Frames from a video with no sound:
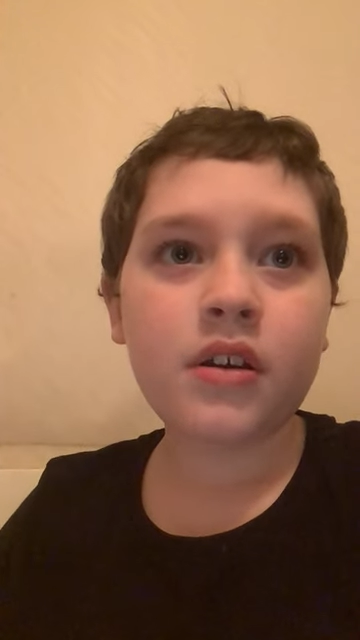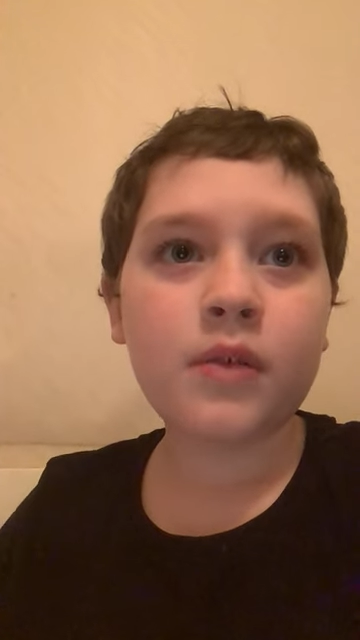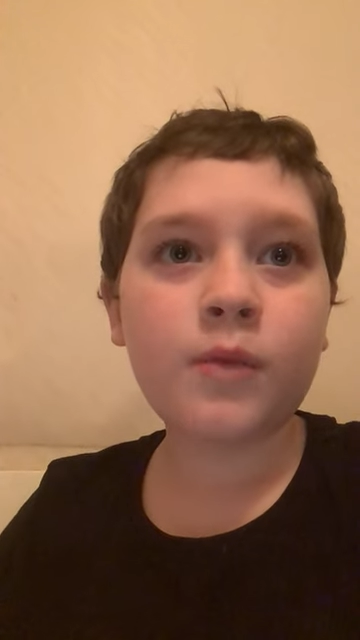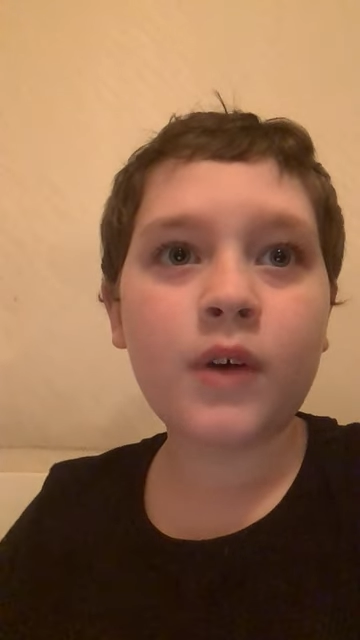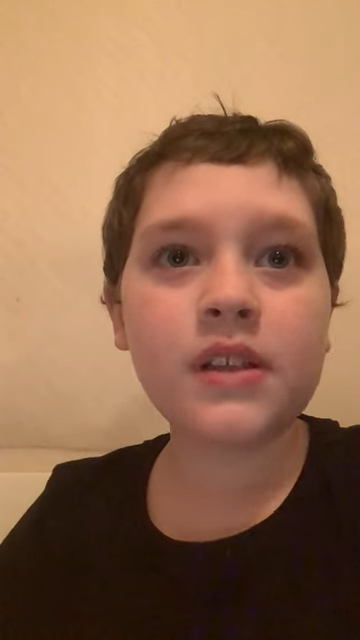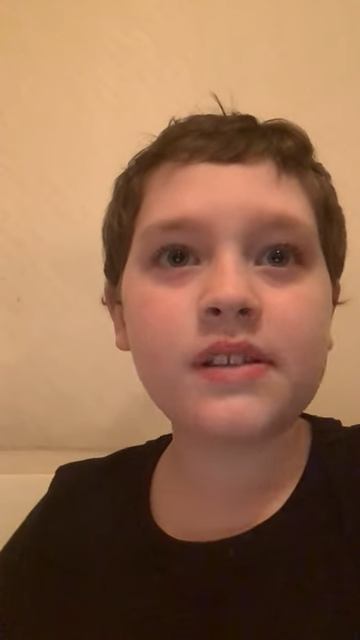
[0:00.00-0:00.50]

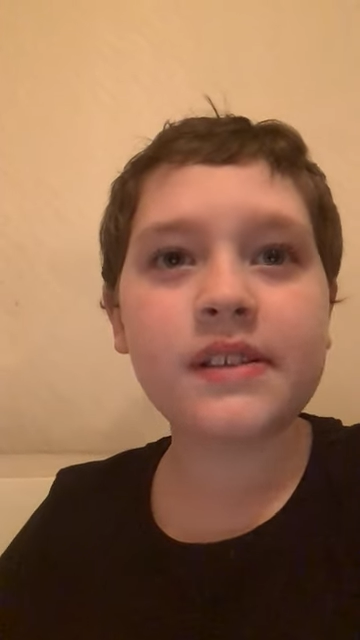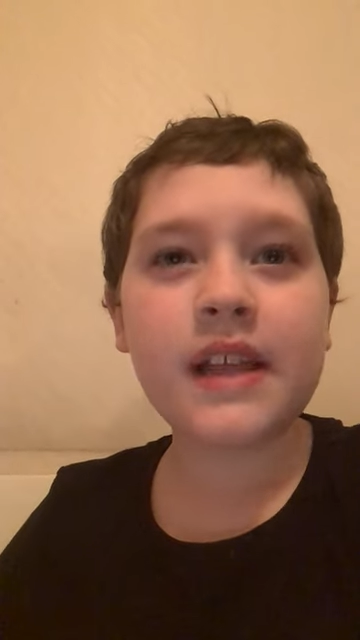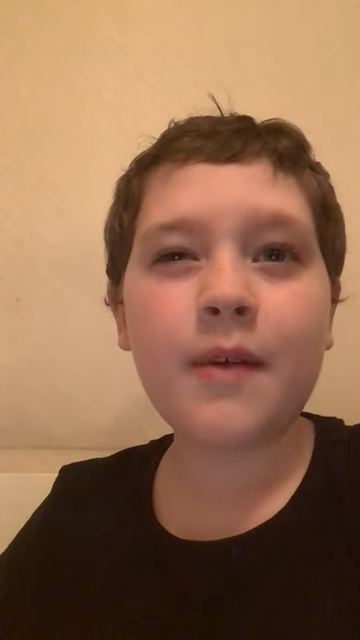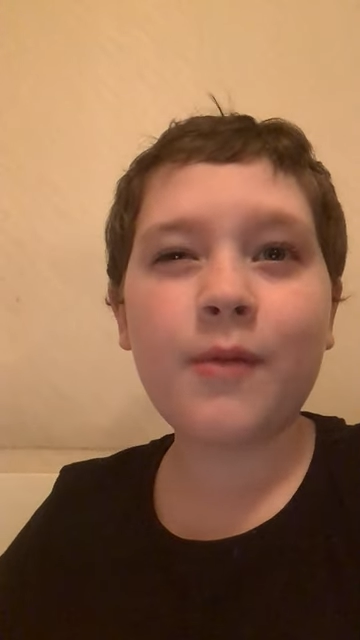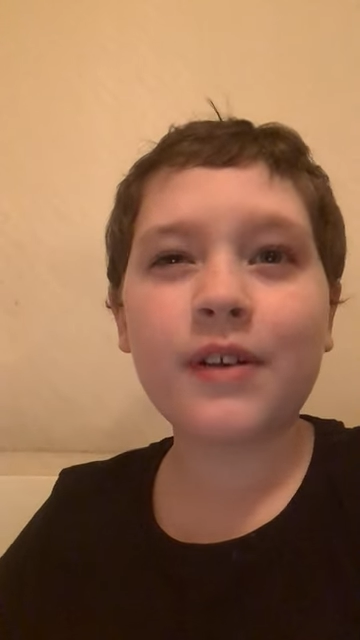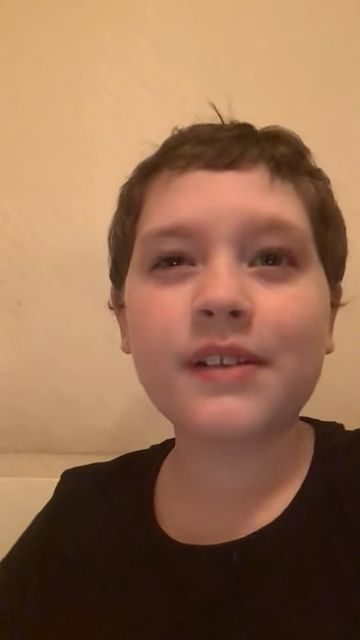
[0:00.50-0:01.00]
Once
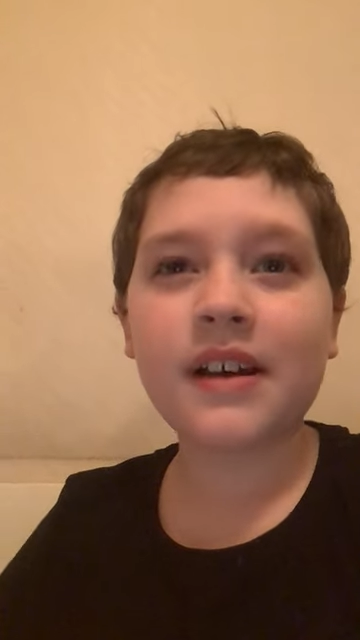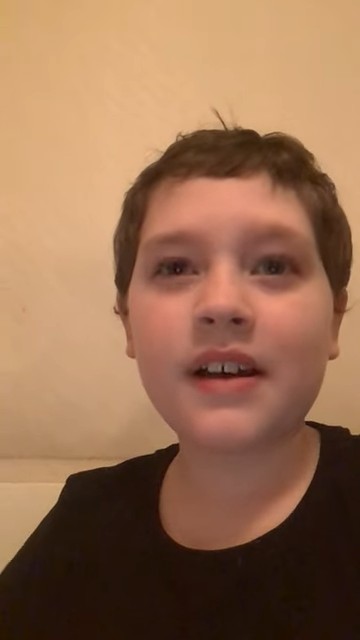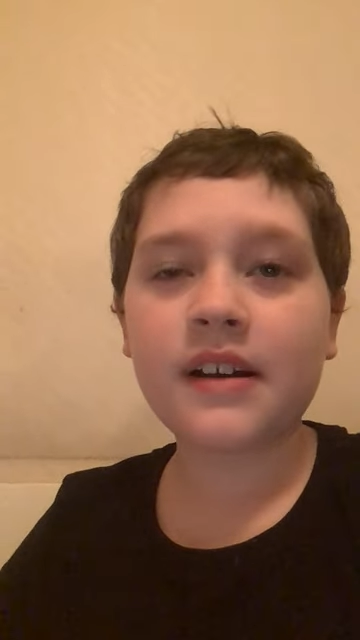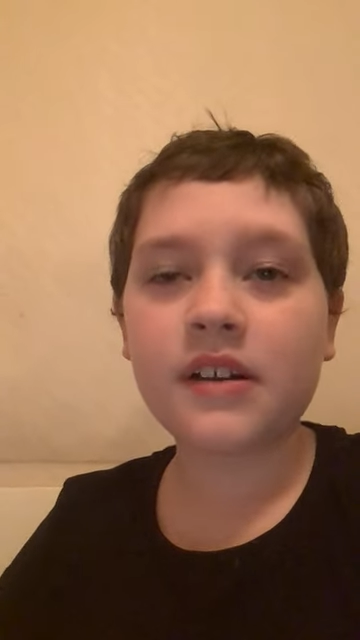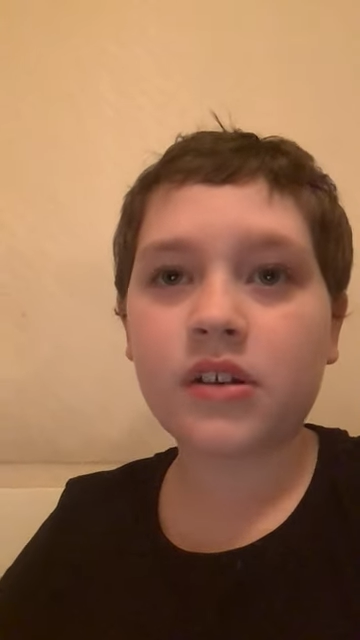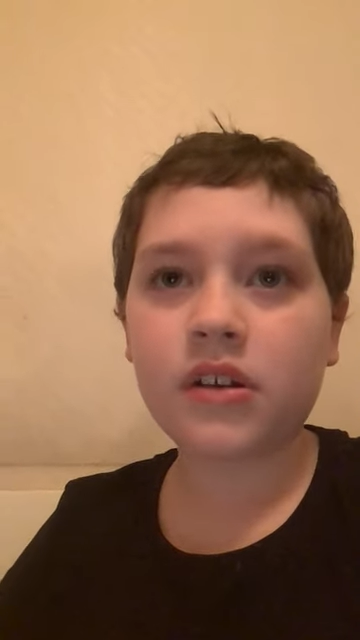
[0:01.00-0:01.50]
there was
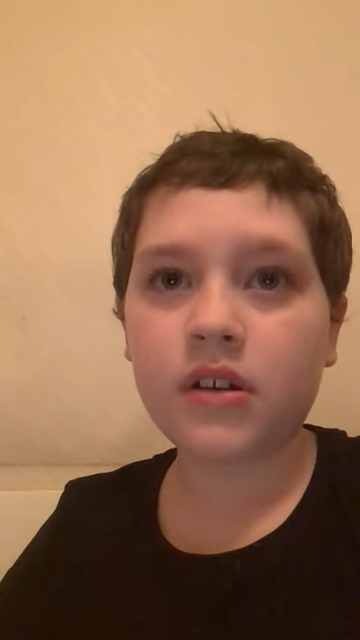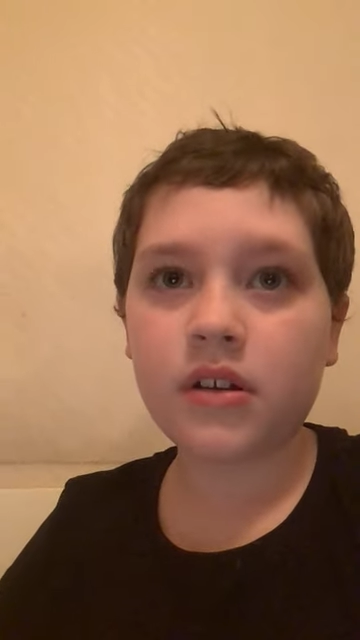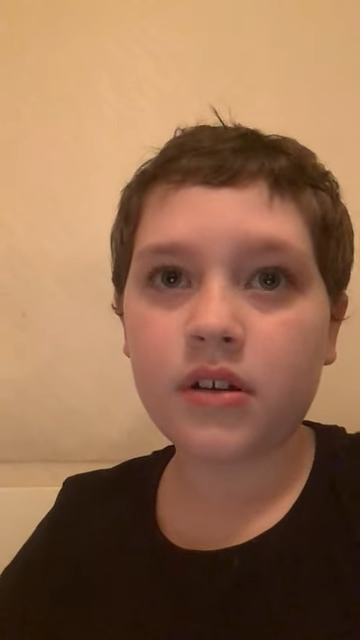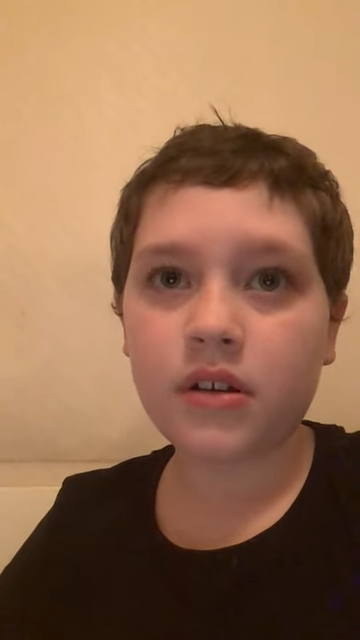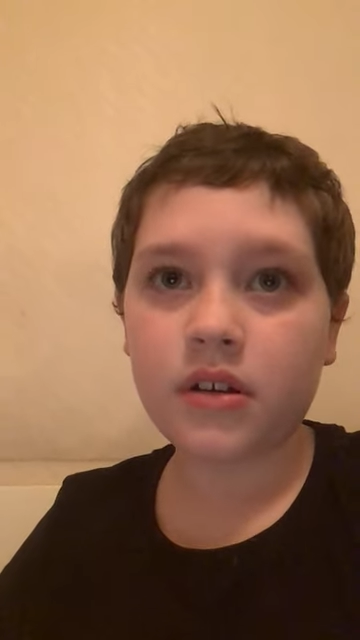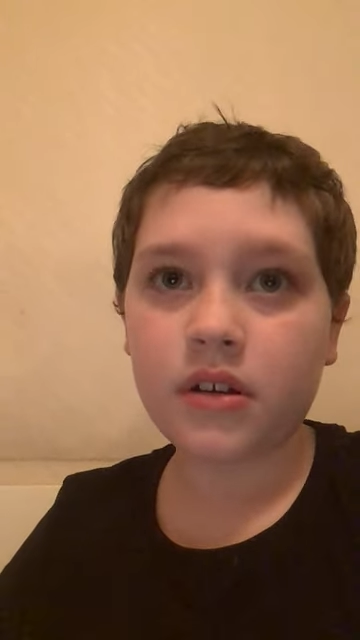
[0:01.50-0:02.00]
a
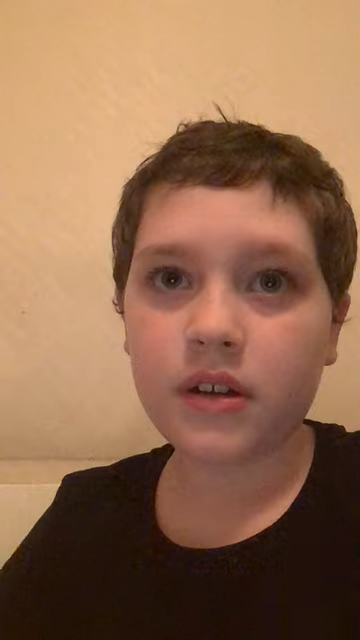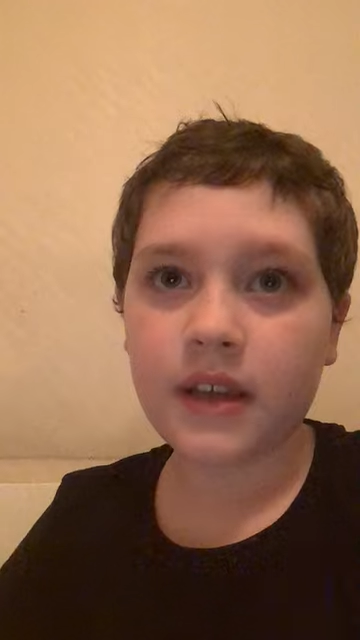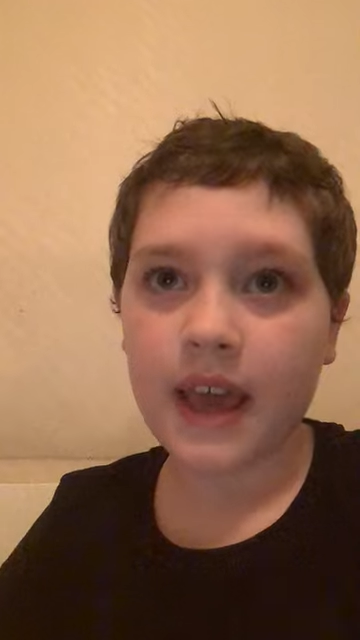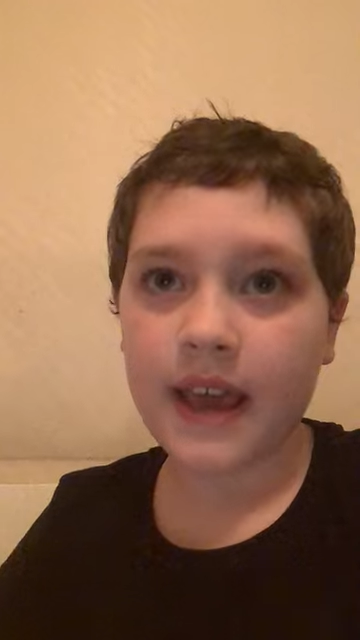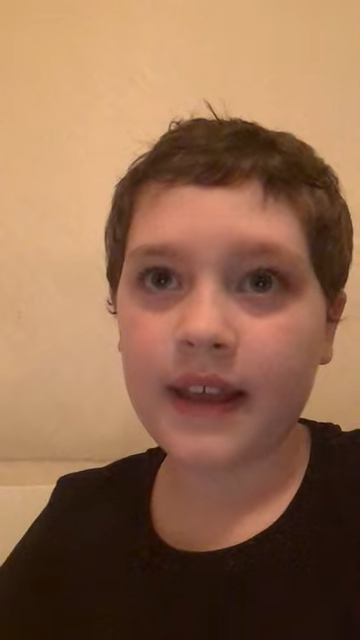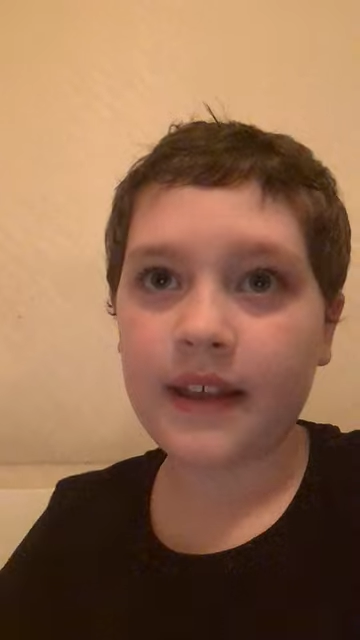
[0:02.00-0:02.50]

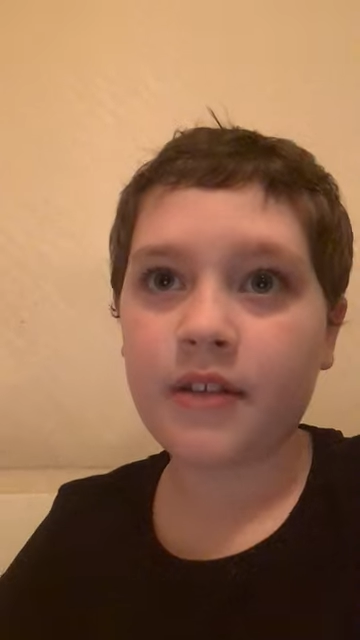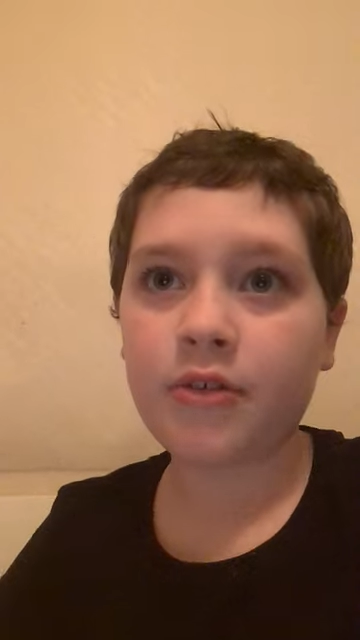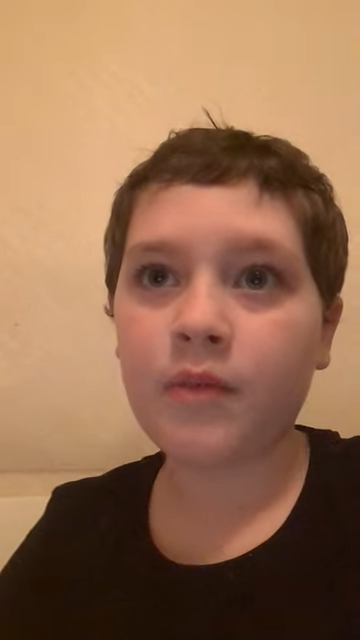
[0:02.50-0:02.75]
case